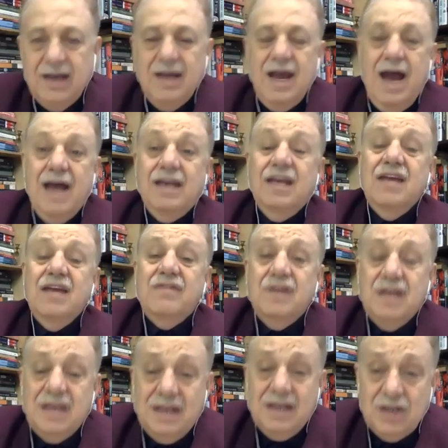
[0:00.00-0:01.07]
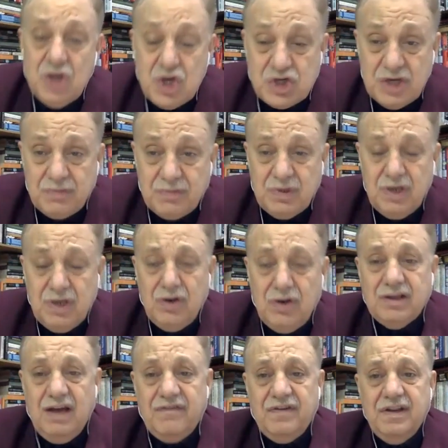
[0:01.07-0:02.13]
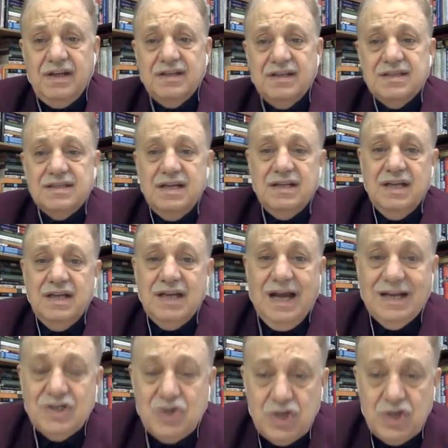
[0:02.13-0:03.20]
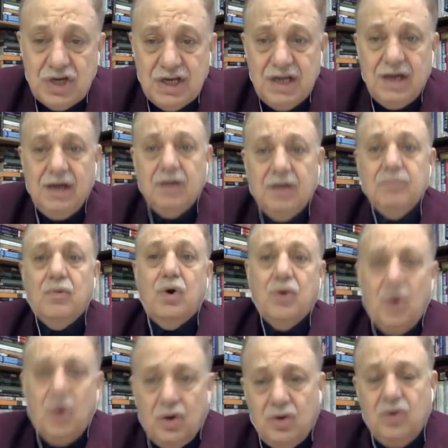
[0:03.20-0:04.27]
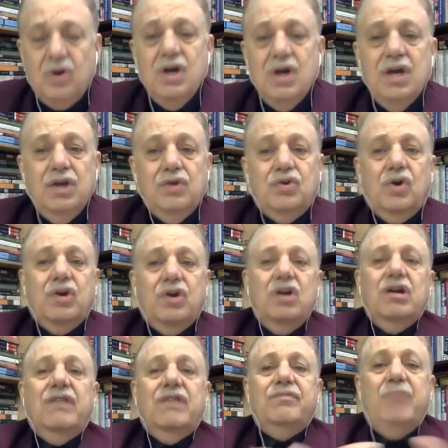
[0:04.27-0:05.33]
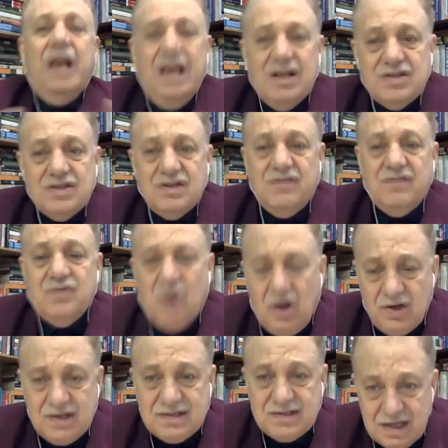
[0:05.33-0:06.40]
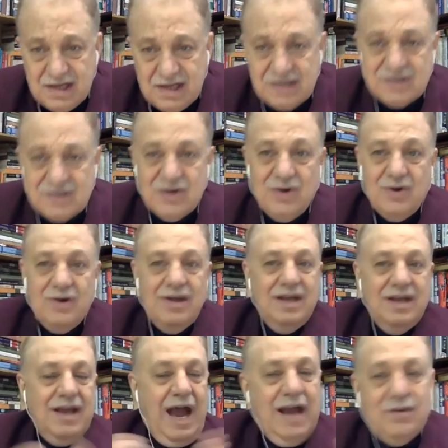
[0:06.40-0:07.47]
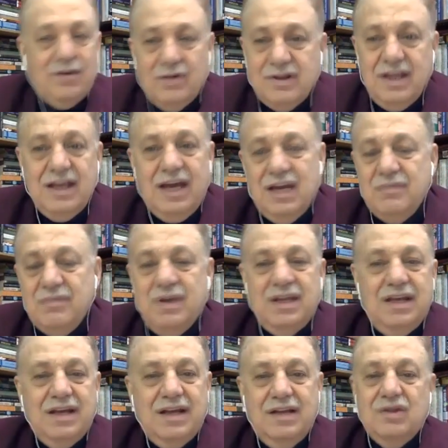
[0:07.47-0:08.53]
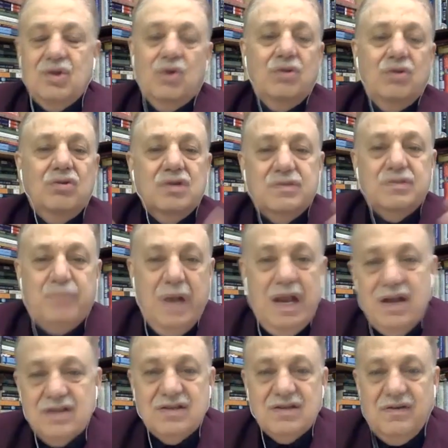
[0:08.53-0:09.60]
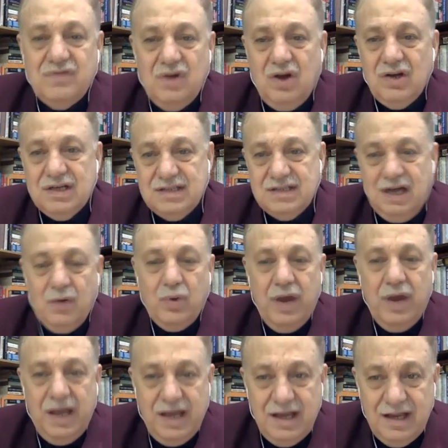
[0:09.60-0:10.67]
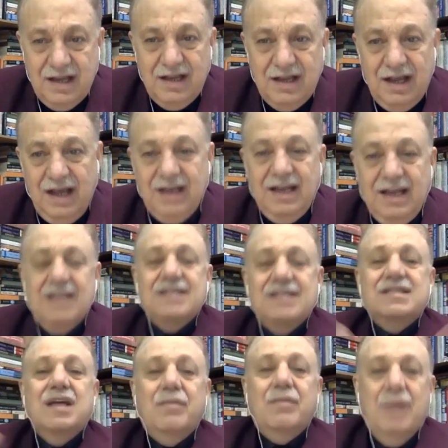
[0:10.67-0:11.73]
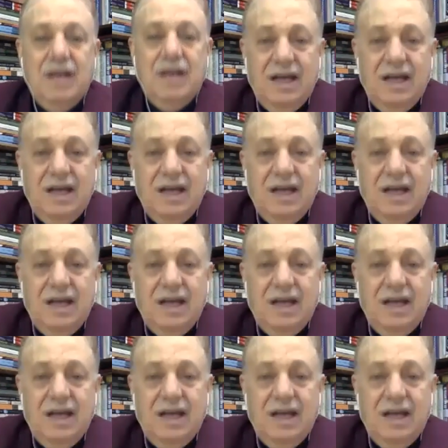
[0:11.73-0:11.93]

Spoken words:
and even in Egypt, the North African state, in Algeria and Morocco. You're talking of billions of dollars. So I don't think anybody can throw those billions of dollars away in instable